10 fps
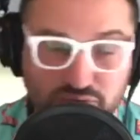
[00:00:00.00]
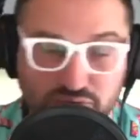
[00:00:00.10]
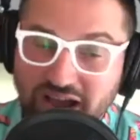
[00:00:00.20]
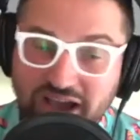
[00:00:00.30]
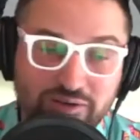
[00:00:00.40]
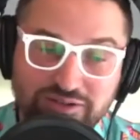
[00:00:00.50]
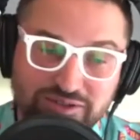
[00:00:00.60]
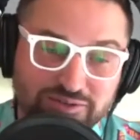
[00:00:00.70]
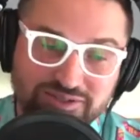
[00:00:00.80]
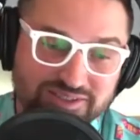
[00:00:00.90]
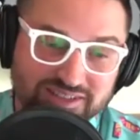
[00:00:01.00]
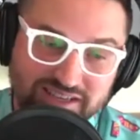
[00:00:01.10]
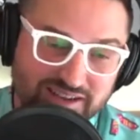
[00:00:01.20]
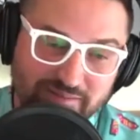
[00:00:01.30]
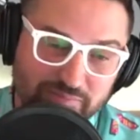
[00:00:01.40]
I always do is
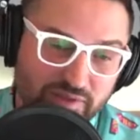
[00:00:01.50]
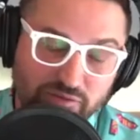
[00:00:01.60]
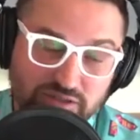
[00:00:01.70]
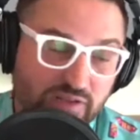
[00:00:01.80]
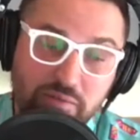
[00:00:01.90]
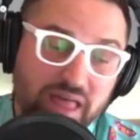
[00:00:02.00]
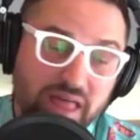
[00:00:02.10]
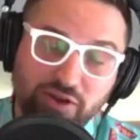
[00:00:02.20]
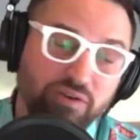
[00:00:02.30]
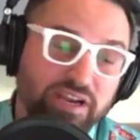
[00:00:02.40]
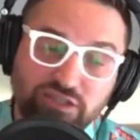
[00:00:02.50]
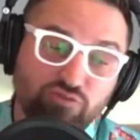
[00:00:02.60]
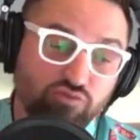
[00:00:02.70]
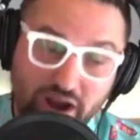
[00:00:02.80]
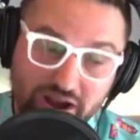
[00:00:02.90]
first off, I'm not the greatest
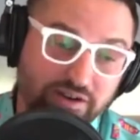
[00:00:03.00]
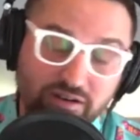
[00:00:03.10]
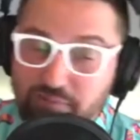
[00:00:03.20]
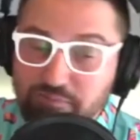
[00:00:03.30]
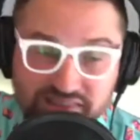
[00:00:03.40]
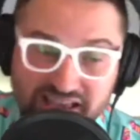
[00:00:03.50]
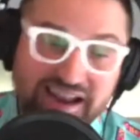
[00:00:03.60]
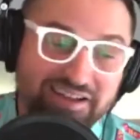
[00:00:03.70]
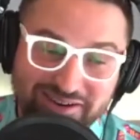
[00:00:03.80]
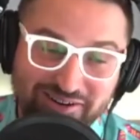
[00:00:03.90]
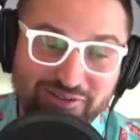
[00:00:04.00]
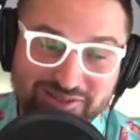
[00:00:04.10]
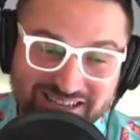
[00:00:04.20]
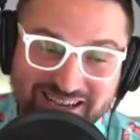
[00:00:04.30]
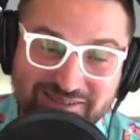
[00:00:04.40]
writer. I put that out there all the
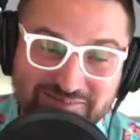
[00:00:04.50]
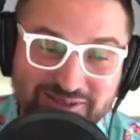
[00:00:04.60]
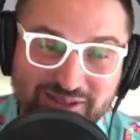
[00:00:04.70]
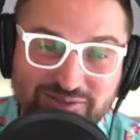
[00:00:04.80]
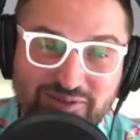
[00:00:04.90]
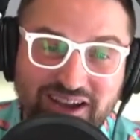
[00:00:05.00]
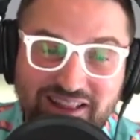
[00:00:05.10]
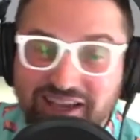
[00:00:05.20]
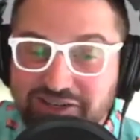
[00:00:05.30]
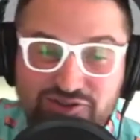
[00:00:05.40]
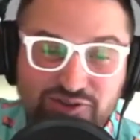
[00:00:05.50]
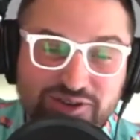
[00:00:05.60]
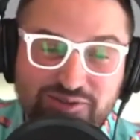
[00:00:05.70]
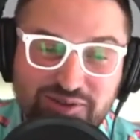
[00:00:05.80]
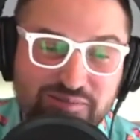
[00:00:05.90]
time. So that's why I enjoy
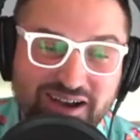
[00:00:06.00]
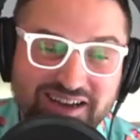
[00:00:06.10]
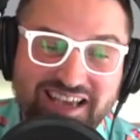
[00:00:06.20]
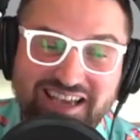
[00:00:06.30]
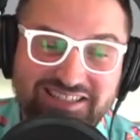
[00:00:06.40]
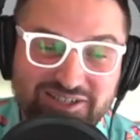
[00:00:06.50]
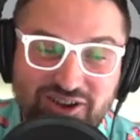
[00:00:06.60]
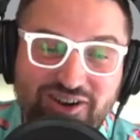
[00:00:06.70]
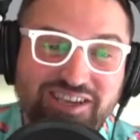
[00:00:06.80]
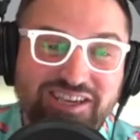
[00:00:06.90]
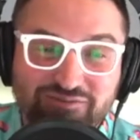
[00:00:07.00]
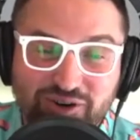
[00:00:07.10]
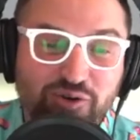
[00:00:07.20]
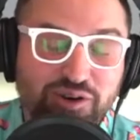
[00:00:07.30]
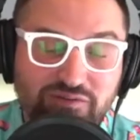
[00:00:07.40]
doing podcasts and talking and
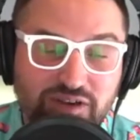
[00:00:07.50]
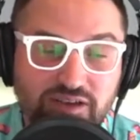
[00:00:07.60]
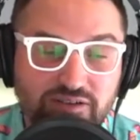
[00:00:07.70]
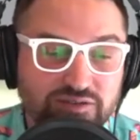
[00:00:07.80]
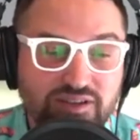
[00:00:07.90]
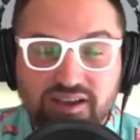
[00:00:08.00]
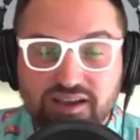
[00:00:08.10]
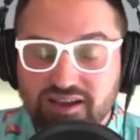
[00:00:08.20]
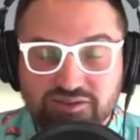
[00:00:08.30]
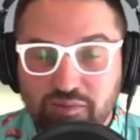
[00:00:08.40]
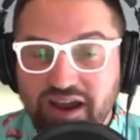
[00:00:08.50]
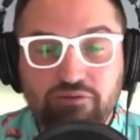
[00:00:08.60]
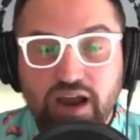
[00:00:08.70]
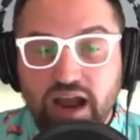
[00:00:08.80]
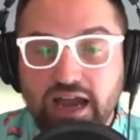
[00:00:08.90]
recording videos. So my
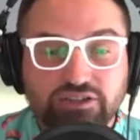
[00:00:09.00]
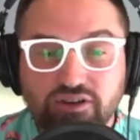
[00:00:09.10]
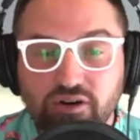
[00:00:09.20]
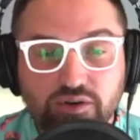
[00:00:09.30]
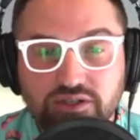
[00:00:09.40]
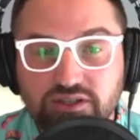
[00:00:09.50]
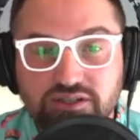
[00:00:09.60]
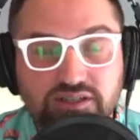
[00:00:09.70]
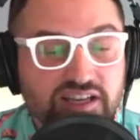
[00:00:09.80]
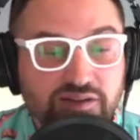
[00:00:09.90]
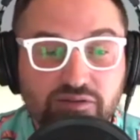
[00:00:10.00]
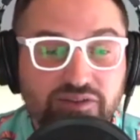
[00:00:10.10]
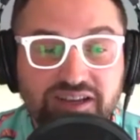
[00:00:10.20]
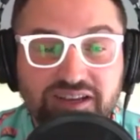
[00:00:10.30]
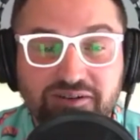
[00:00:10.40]
reaction always is to send them a
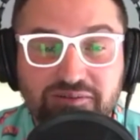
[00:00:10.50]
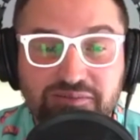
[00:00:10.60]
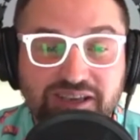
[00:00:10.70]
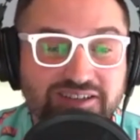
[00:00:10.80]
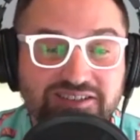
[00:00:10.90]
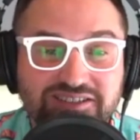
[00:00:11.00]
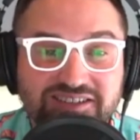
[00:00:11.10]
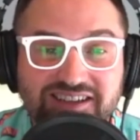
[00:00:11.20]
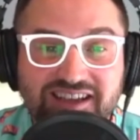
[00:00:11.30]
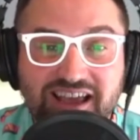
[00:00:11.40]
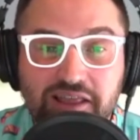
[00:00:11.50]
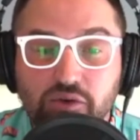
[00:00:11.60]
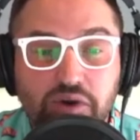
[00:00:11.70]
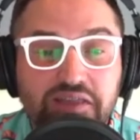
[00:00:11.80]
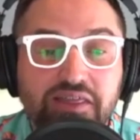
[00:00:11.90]
video, because the
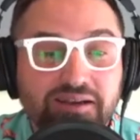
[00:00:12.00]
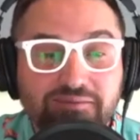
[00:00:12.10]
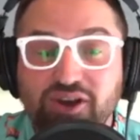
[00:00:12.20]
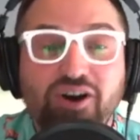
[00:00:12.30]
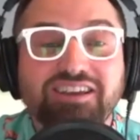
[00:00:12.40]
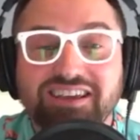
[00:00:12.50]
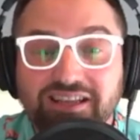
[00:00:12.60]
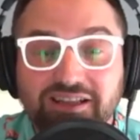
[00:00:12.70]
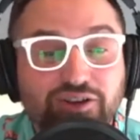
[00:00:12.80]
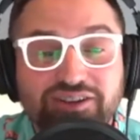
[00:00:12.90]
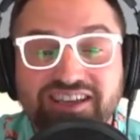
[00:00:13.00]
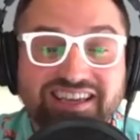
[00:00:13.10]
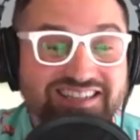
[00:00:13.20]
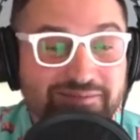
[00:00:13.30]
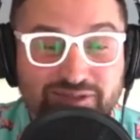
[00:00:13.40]
way that I'm talking and looking
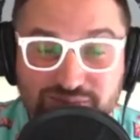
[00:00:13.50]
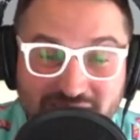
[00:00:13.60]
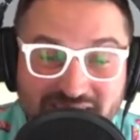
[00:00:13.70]
and I'm smiling.